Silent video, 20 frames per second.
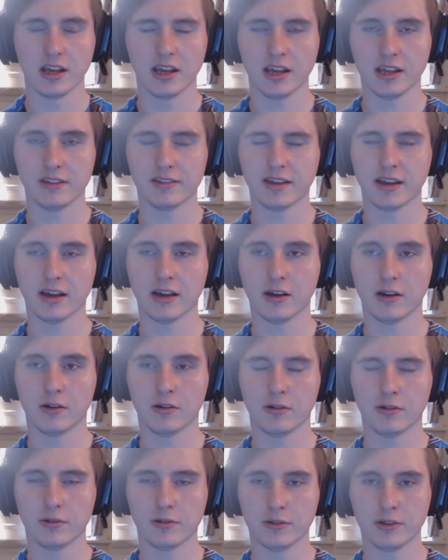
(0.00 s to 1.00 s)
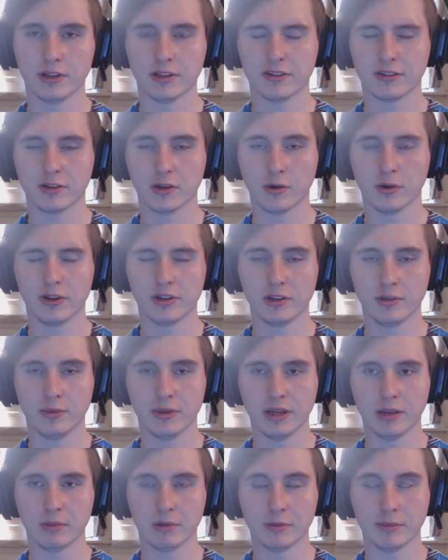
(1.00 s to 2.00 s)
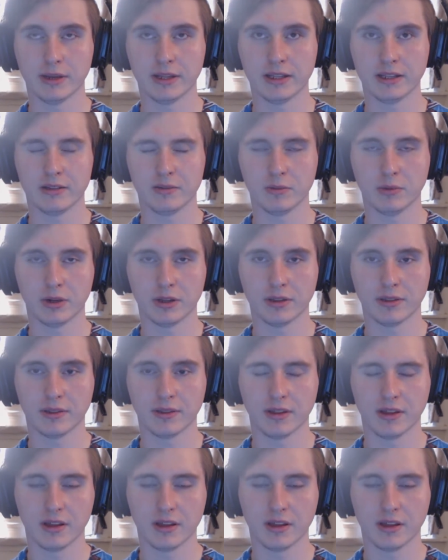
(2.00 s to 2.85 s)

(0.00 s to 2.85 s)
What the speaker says: is how it's going to be implemented with